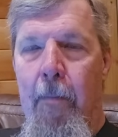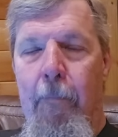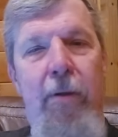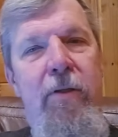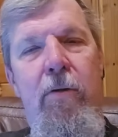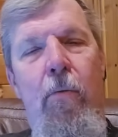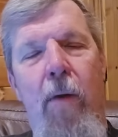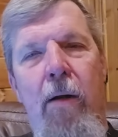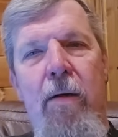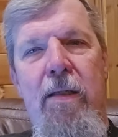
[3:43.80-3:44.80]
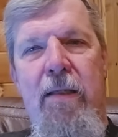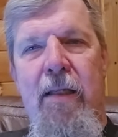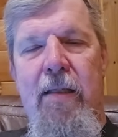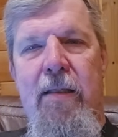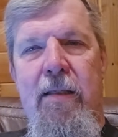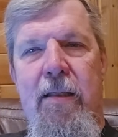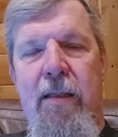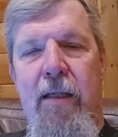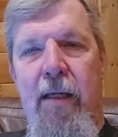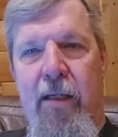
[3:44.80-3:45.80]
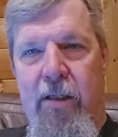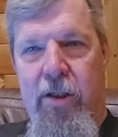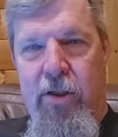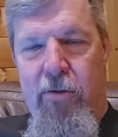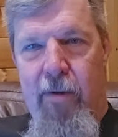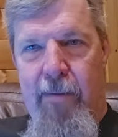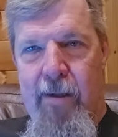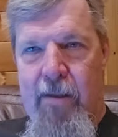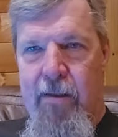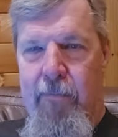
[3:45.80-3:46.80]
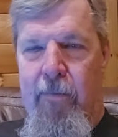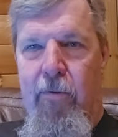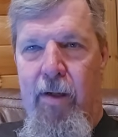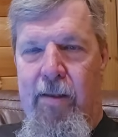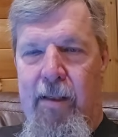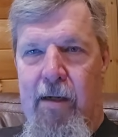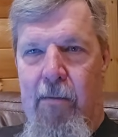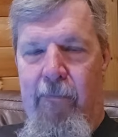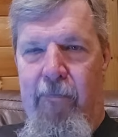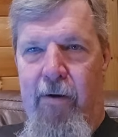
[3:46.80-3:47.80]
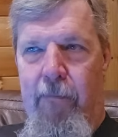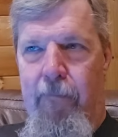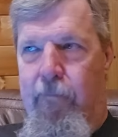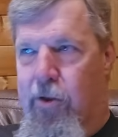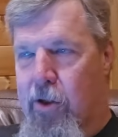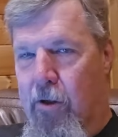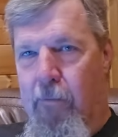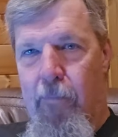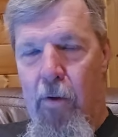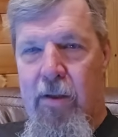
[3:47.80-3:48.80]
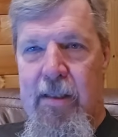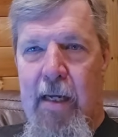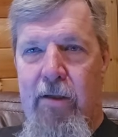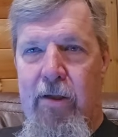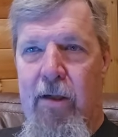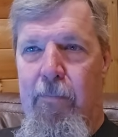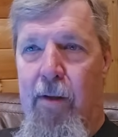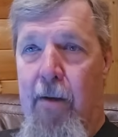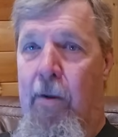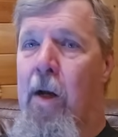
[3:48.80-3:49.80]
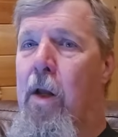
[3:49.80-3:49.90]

But so where is this extremism going to come from? Sure, both sides are going to play it.